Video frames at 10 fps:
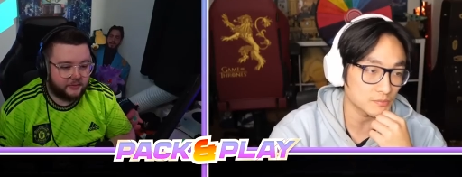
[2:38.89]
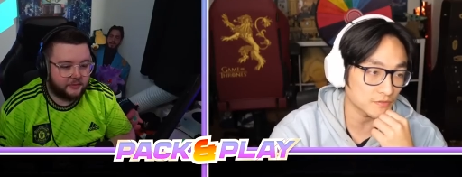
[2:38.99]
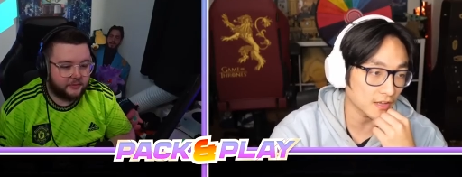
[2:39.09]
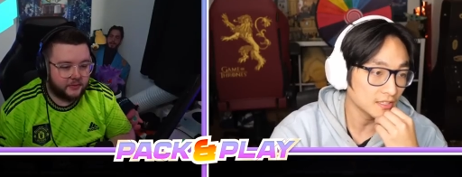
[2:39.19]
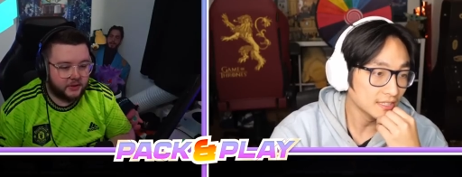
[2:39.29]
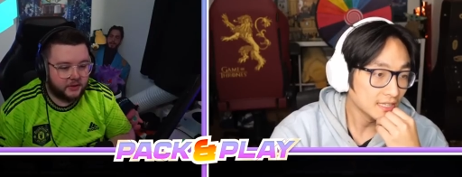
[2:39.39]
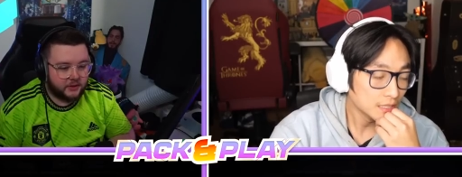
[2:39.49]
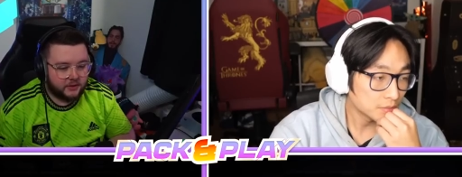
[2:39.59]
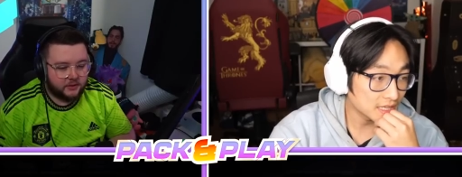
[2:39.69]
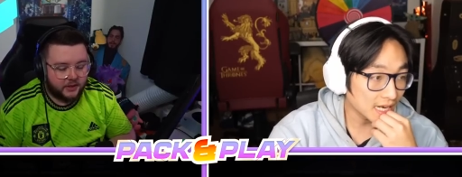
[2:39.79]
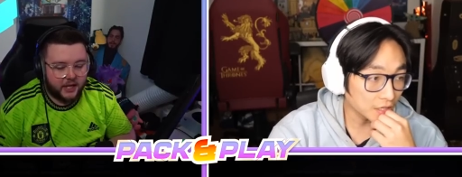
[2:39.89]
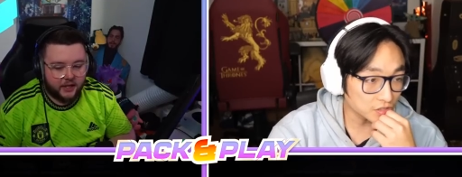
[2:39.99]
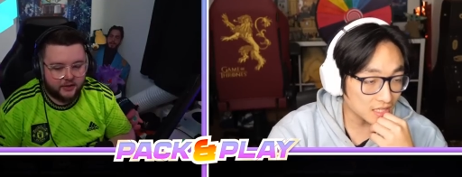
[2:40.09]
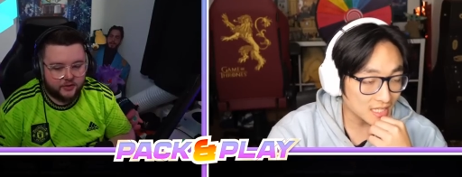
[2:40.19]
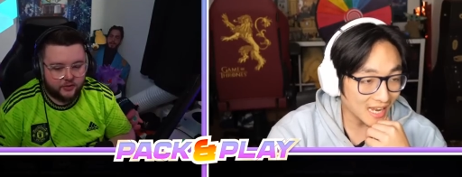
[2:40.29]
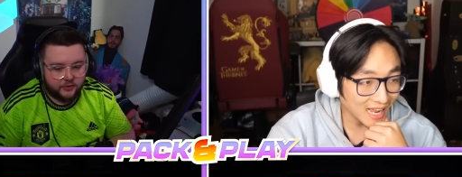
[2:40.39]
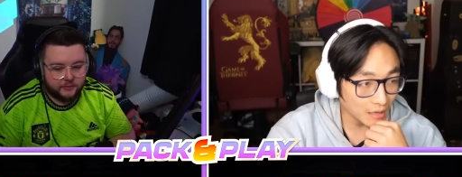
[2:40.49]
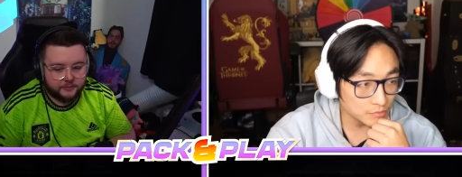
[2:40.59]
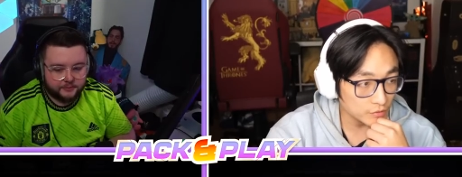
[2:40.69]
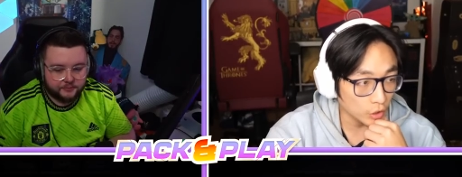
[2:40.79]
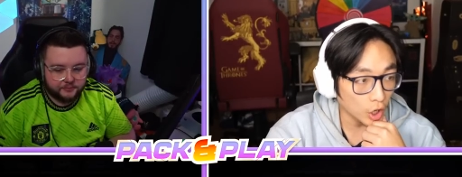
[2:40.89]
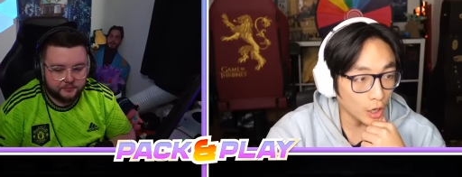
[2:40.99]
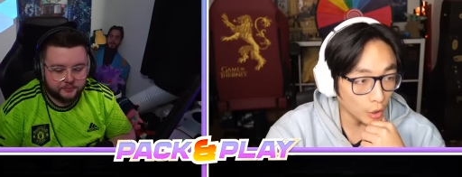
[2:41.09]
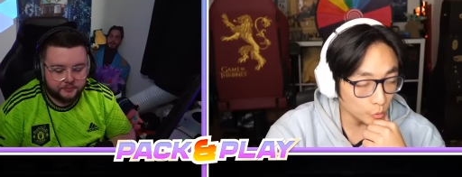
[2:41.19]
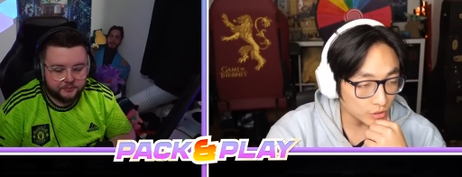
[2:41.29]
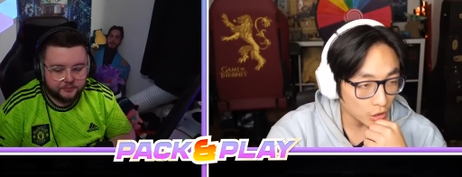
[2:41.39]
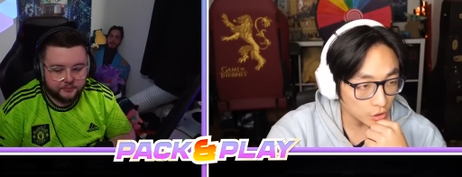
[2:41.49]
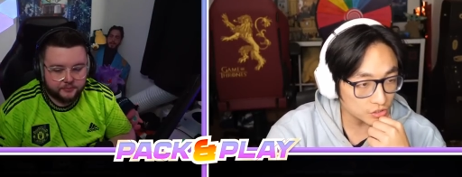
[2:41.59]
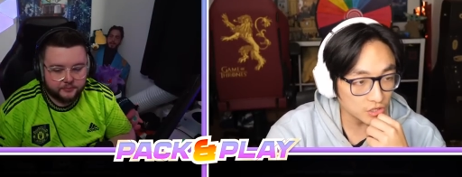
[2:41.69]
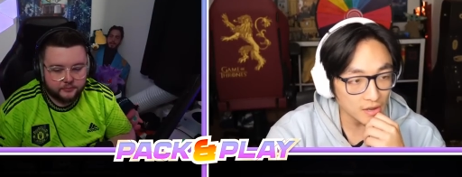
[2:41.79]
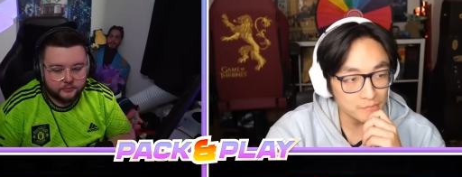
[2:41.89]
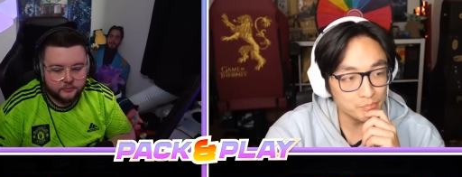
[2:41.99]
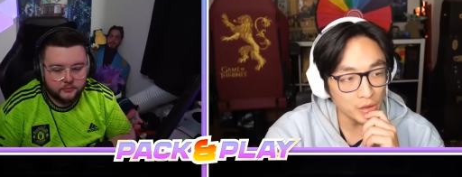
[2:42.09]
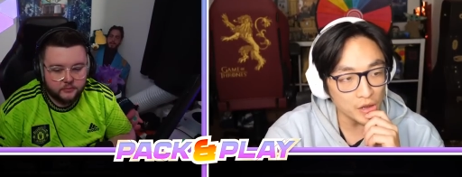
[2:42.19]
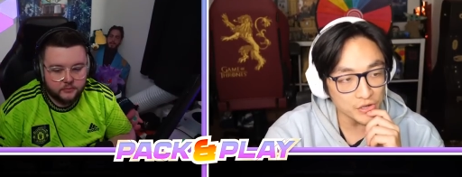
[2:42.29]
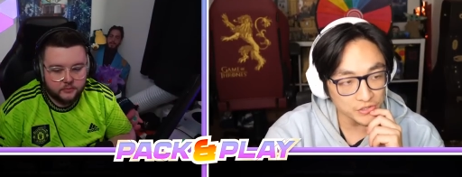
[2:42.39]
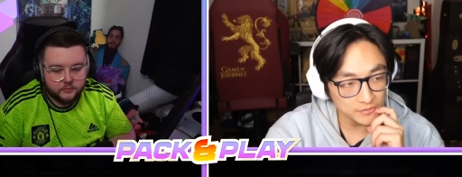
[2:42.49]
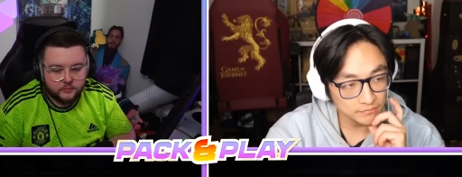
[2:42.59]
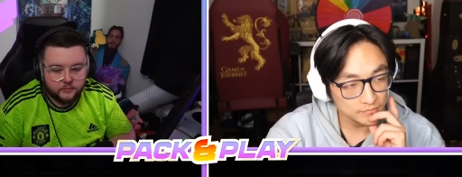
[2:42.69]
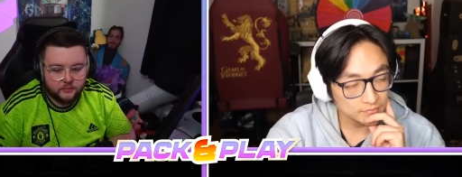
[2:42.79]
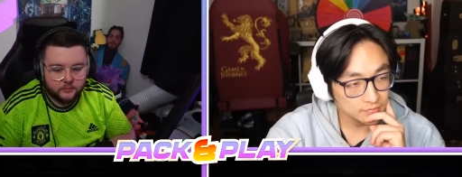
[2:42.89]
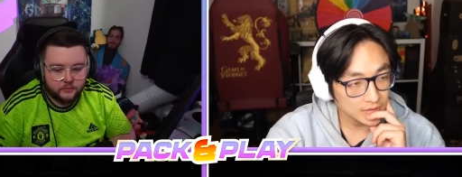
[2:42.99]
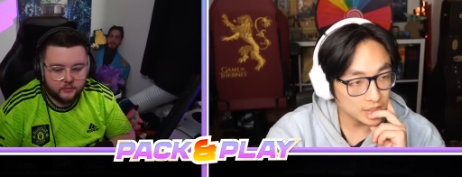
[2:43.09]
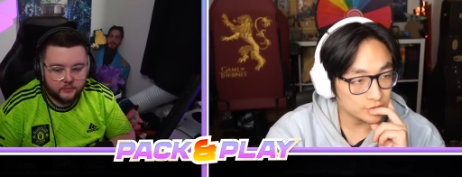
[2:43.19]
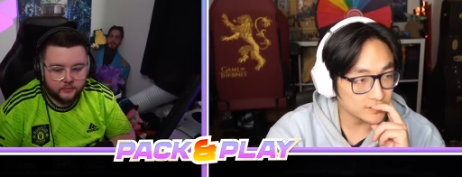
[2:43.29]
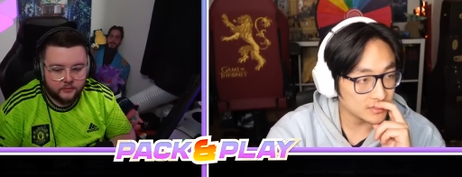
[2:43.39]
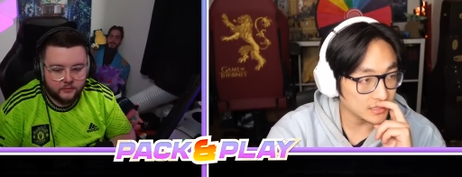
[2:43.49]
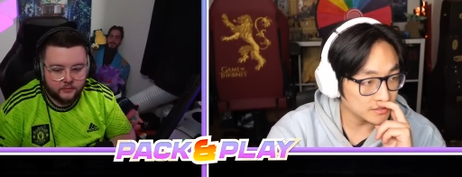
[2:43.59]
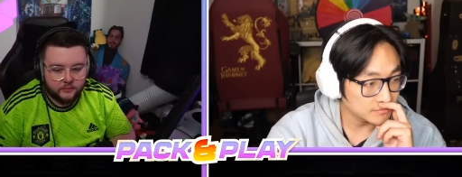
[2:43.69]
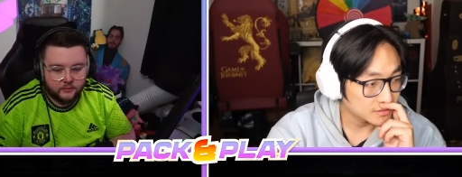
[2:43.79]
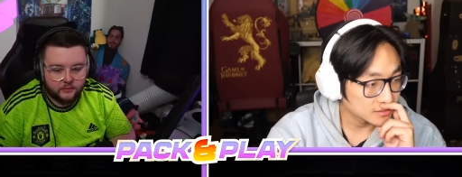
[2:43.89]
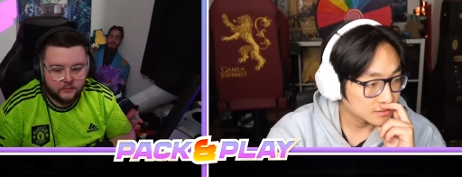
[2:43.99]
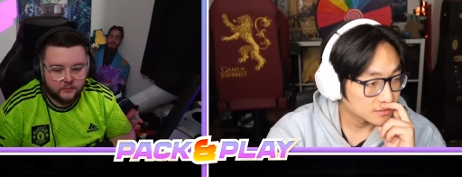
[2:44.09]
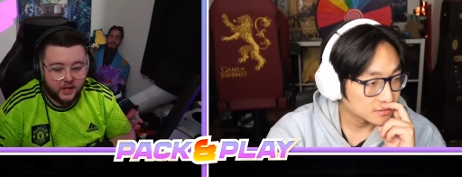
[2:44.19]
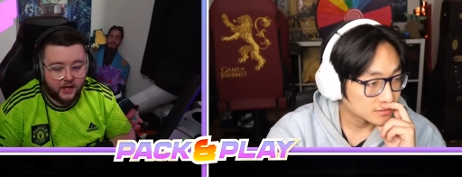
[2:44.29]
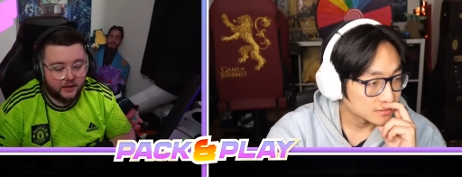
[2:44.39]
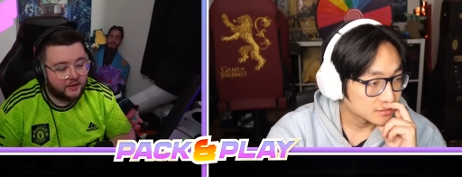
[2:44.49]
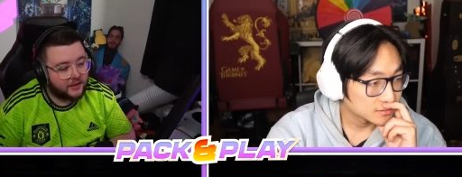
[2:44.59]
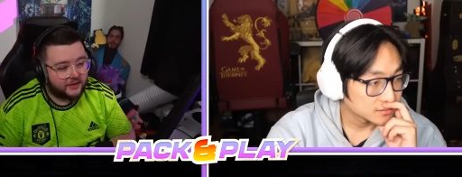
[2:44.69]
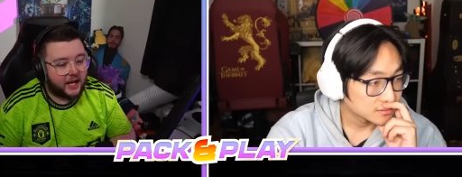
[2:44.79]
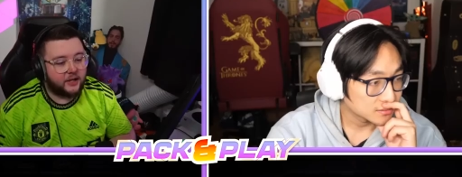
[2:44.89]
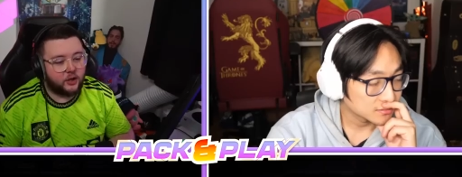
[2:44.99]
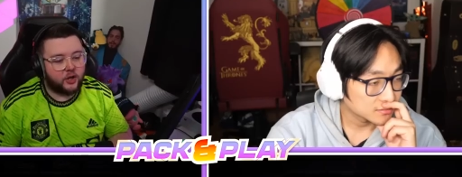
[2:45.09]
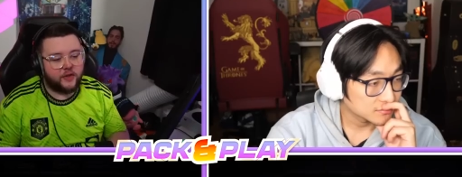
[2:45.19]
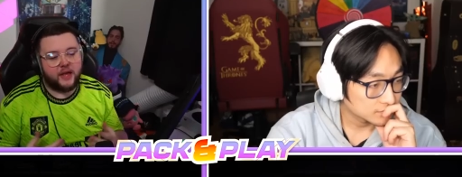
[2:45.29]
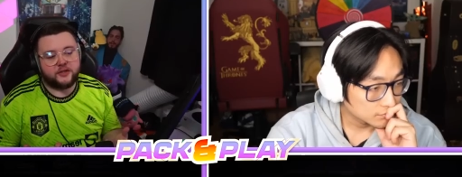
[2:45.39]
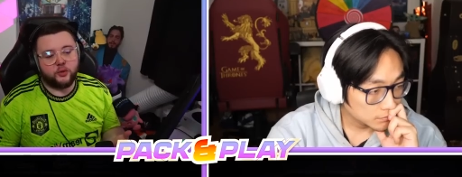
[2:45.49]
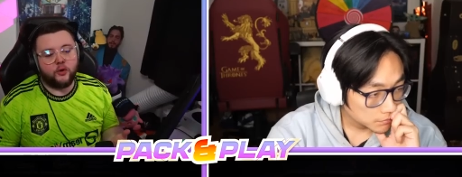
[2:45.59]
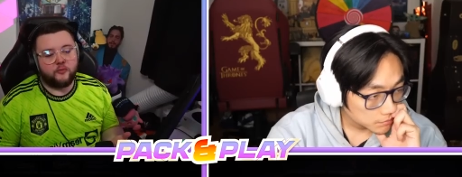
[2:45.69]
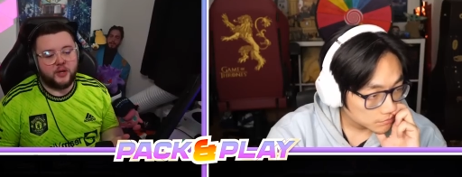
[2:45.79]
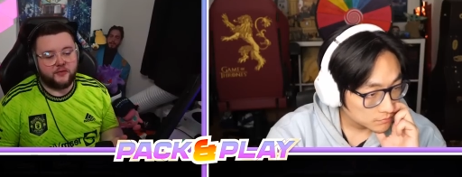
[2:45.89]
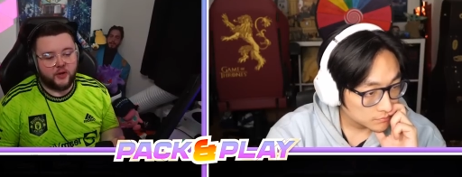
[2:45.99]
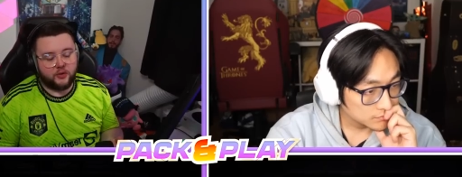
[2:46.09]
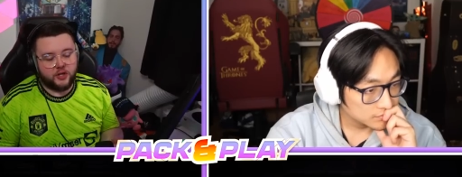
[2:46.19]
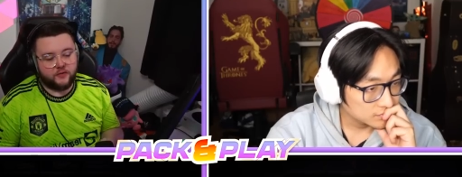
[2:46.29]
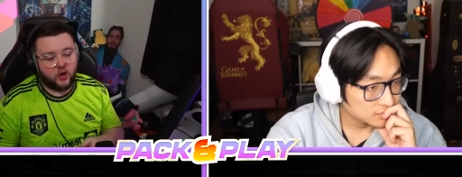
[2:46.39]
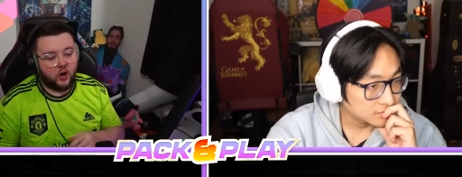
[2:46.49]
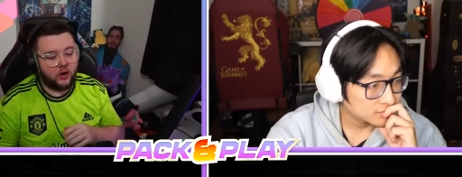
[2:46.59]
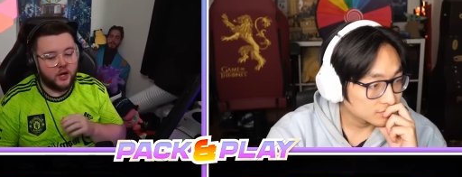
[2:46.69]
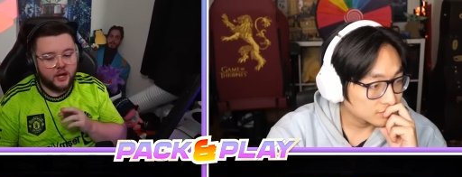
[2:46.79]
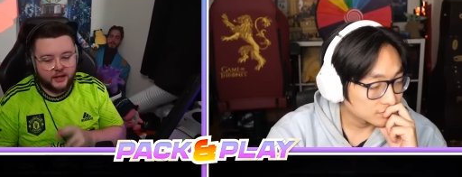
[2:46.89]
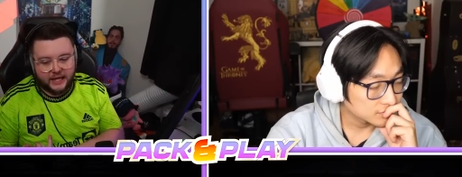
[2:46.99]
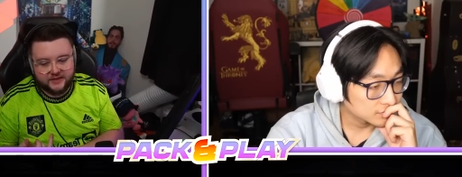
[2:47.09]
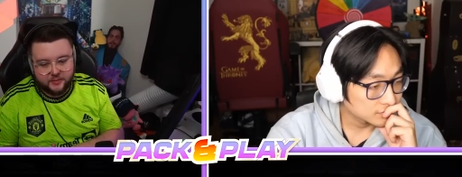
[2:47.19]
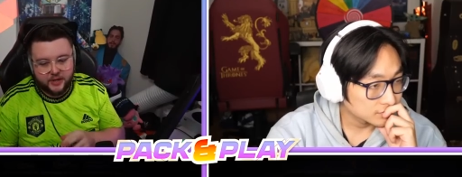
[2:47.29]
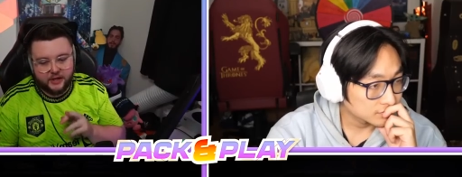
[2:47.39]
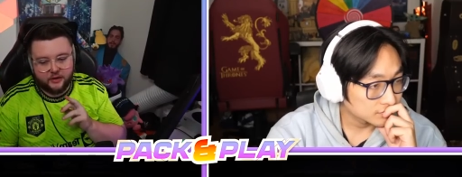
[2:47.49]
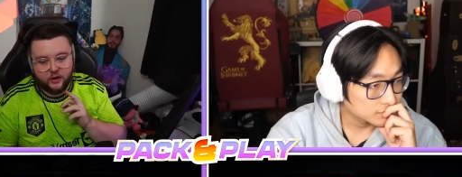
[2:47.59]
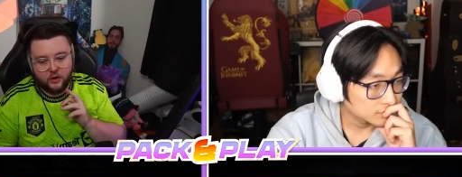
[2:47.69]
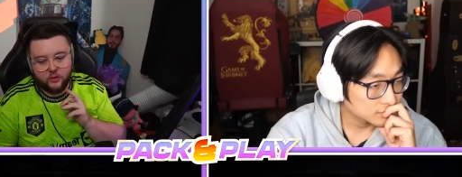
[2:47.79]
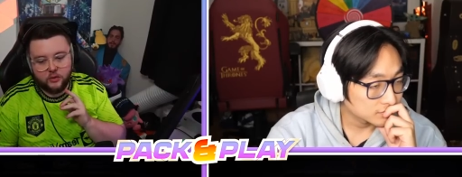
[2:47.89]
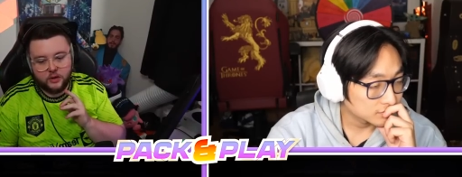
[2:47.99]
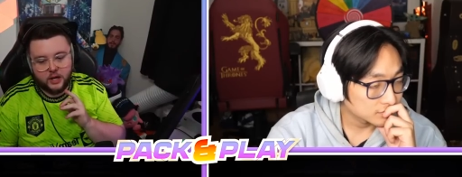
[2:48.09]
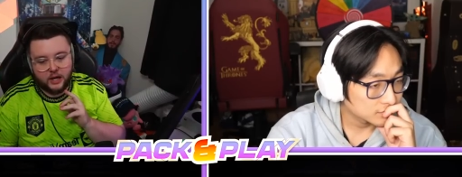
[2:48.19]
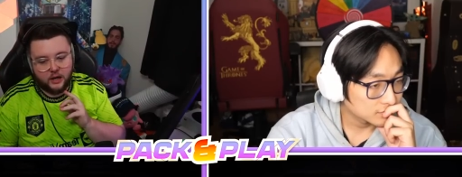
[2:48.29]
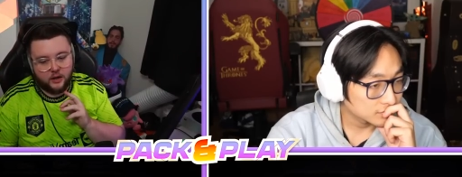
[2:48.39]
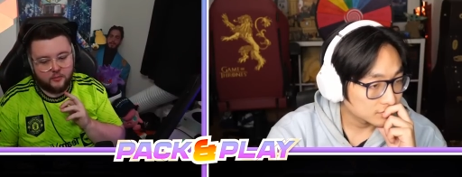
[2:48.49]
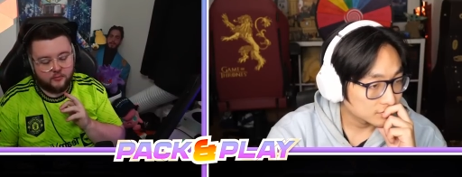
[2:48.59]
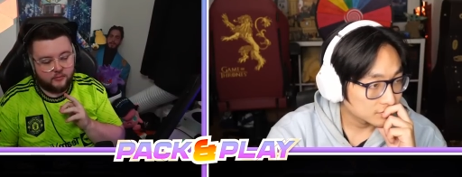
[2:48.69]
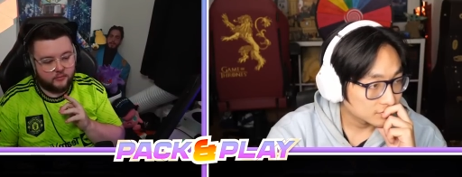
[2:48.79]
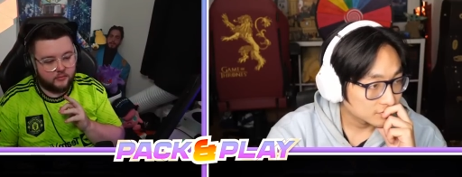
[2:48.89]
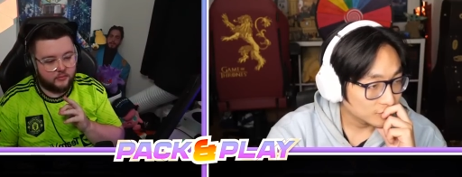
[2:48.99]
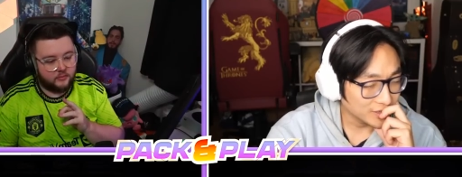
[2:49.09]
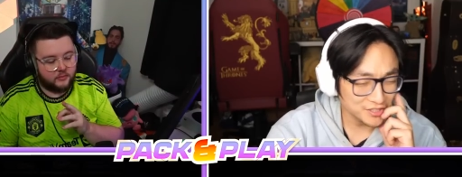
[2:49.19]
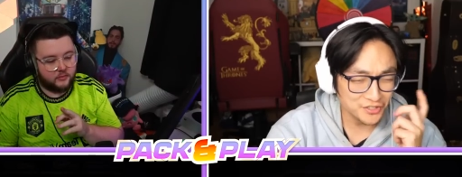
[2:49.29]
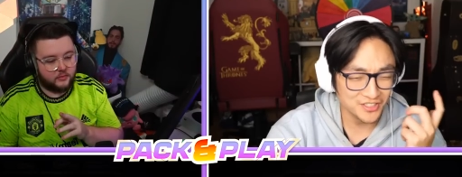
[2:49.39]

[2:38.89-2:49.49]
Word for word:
Speaker 1: be fair. But then yeah, actually the cams, true. you've got Hulk, Oscar, and Bernard. Interestingly.
Speaker 2: Yeah. Now you look at their sort of midfield. You've got Casimiro. Um, Why did you